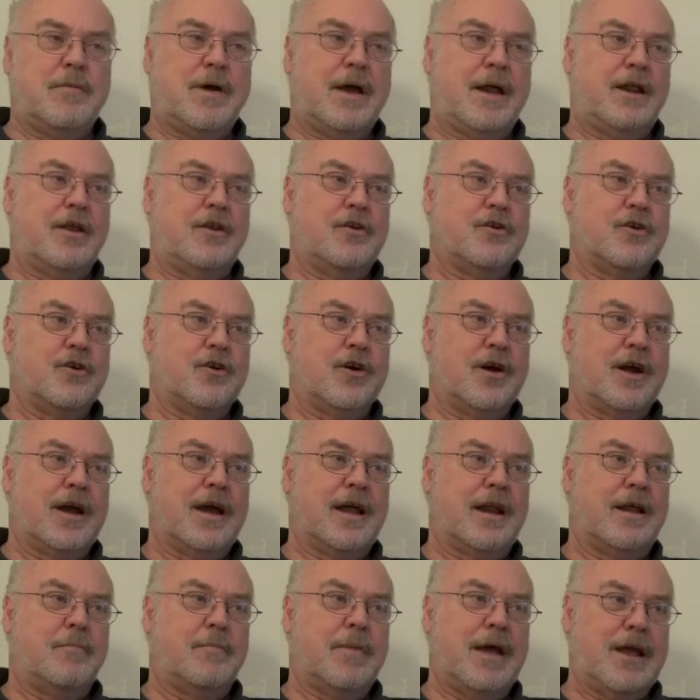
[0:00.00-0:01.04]
manager
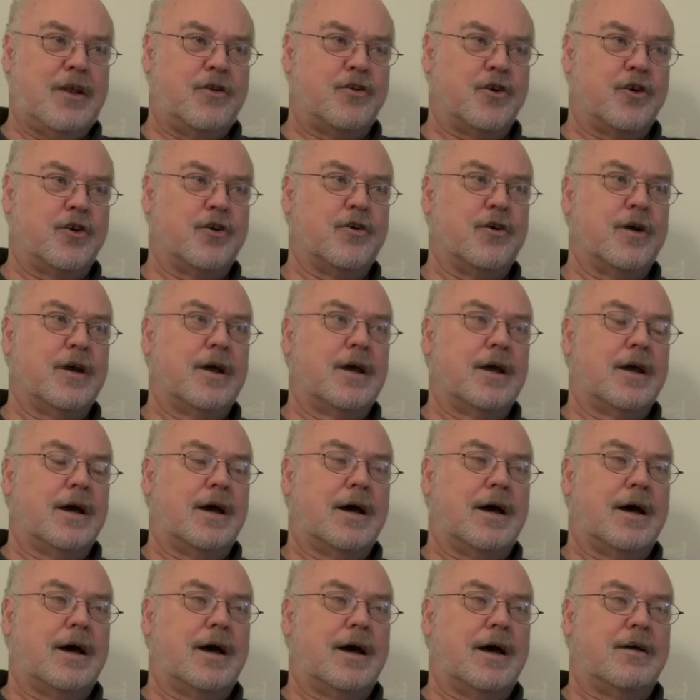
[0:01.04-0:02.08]
at a major
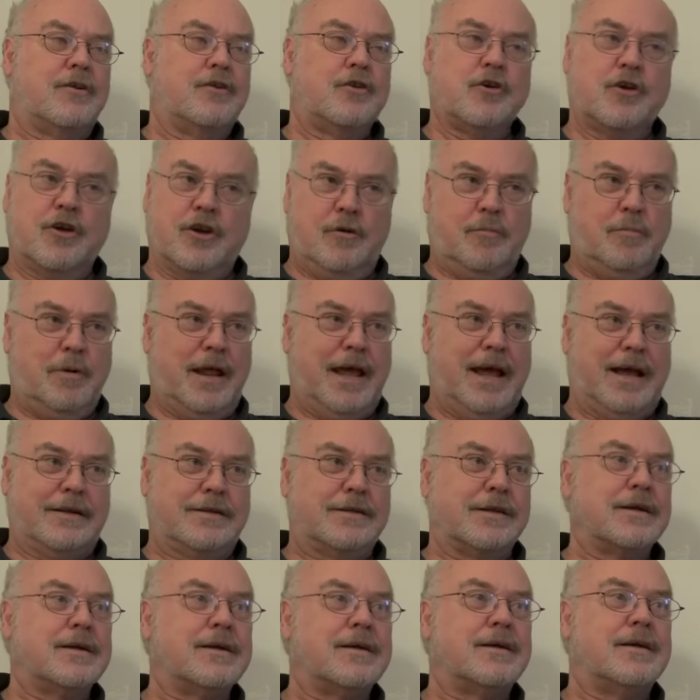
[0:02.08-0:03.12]
uh, nuclear
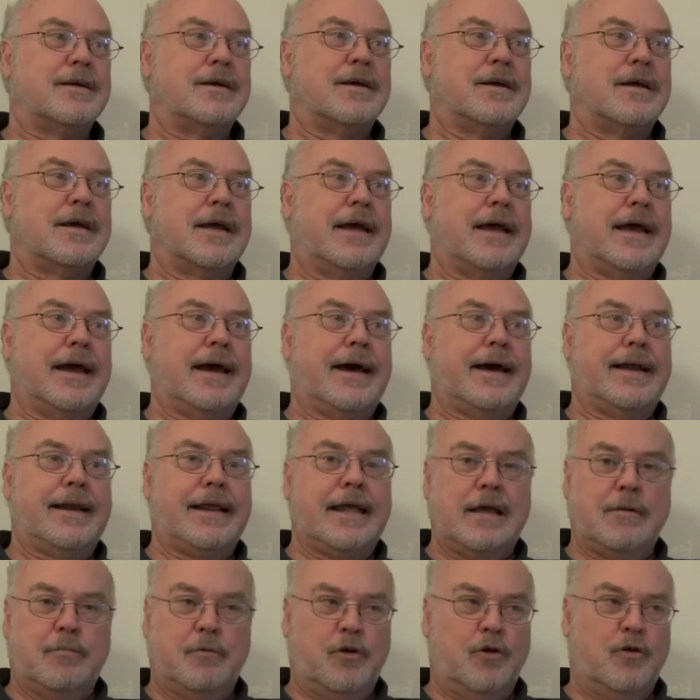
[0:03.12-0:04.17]
plant. And
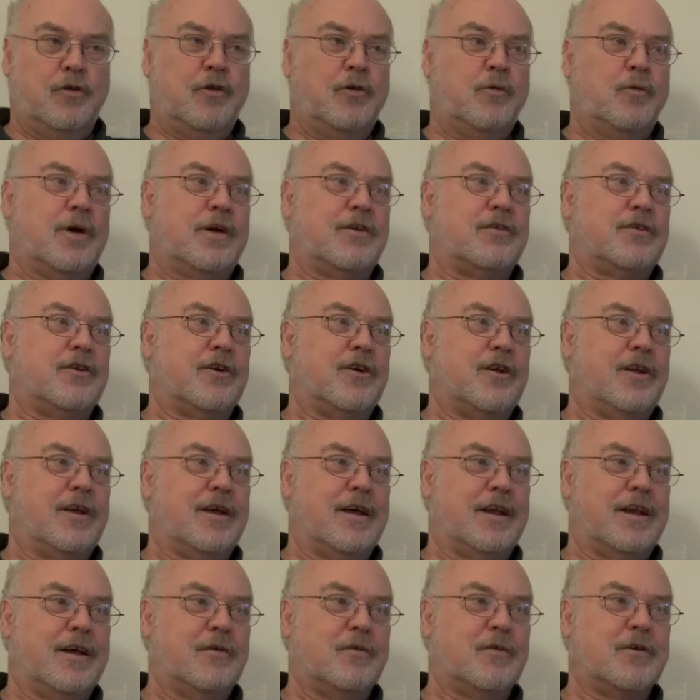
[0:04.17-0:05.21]
he blew the whistle,
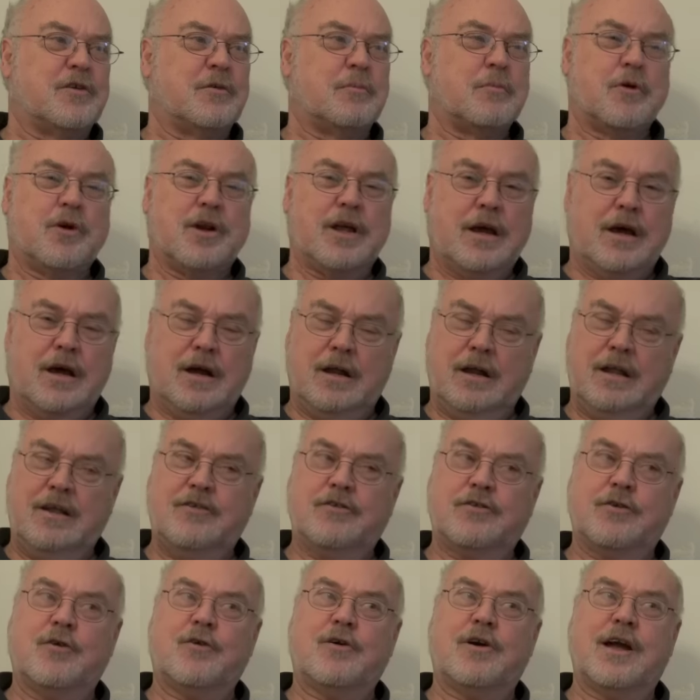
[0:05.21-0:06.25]
and it was a pretty ugly
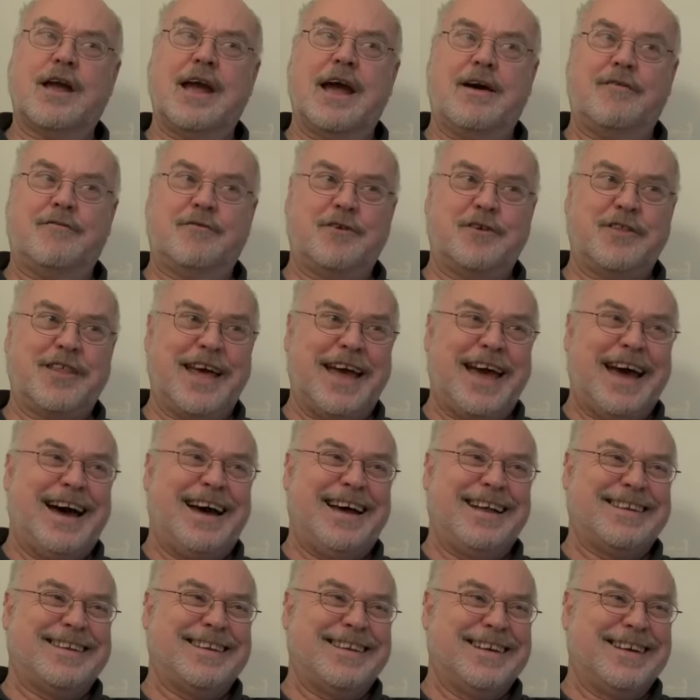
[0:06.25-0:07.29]
story after
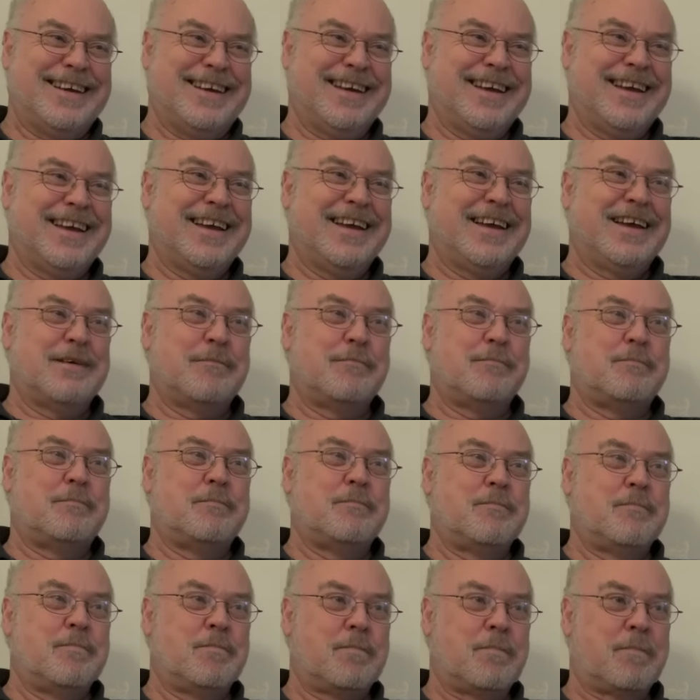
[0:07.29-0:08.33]
that. What
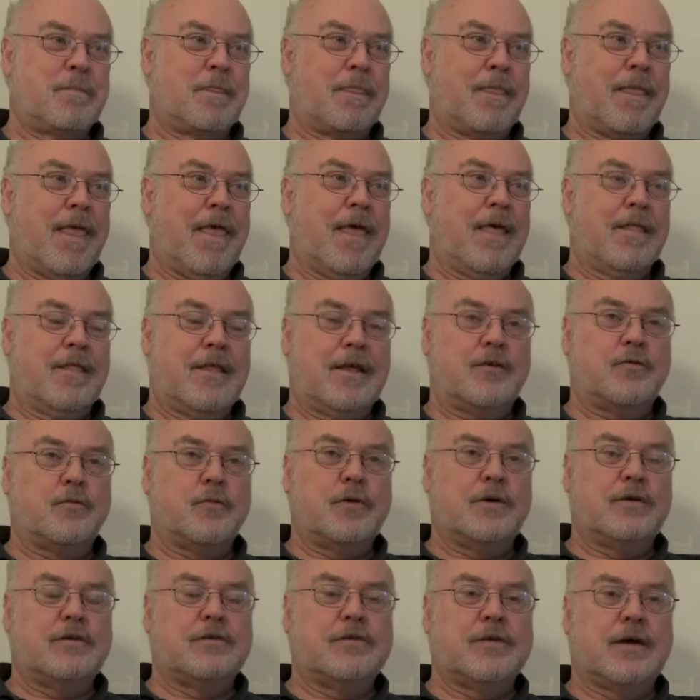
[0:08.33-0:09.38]
plant was that? This
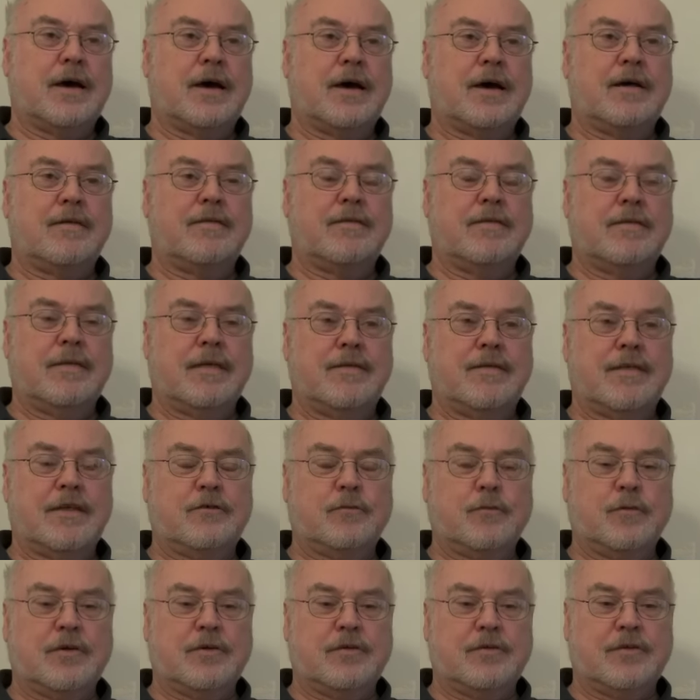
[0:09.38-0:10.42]
was uh,
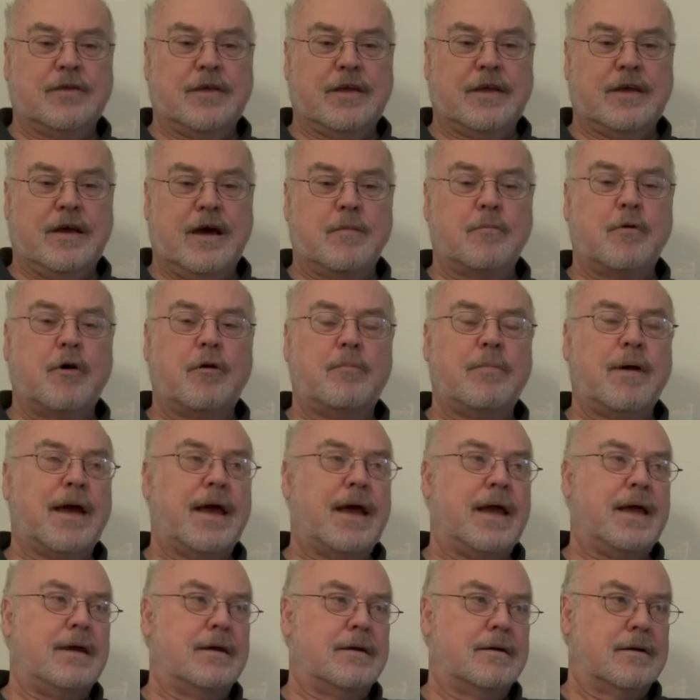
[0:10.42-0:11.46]
this was the Humboldt
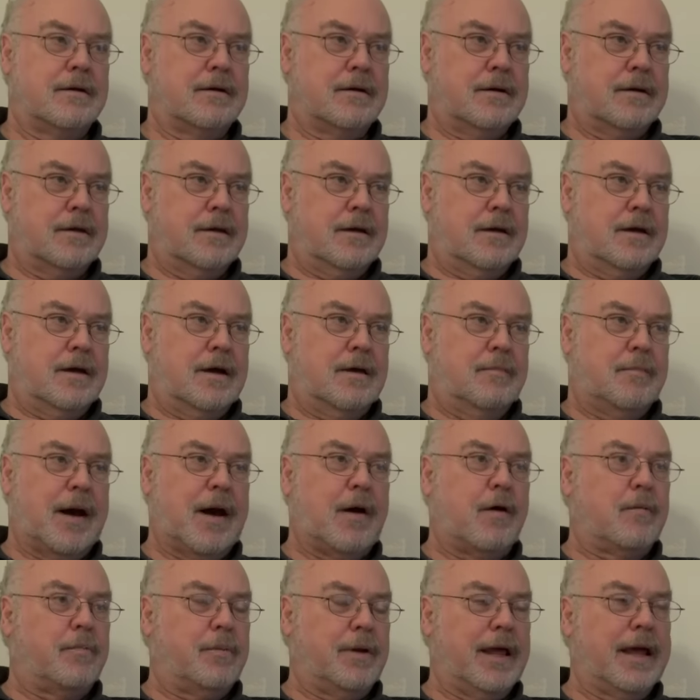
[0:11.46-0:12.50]
Bay
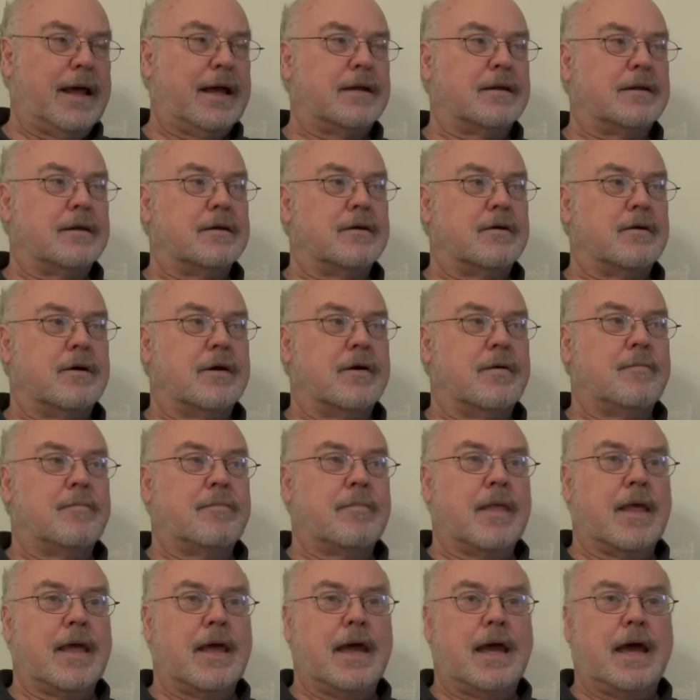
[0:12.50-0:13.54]
Power Plant,
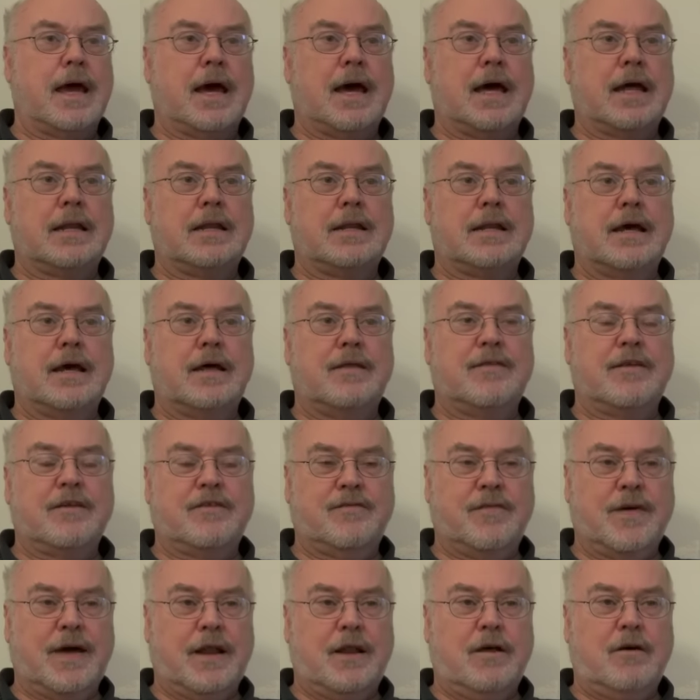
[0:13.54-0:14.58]
mm-hmm. and uh,
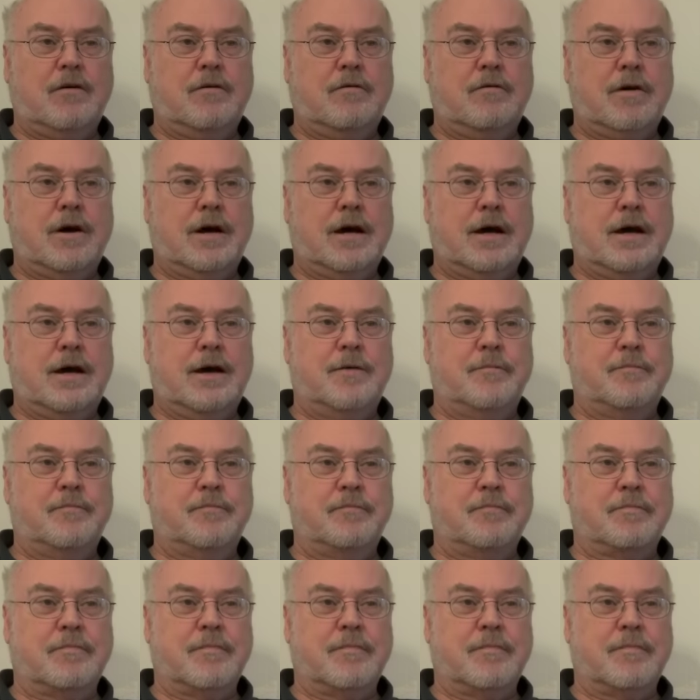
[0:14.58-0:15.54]
this fellow, um,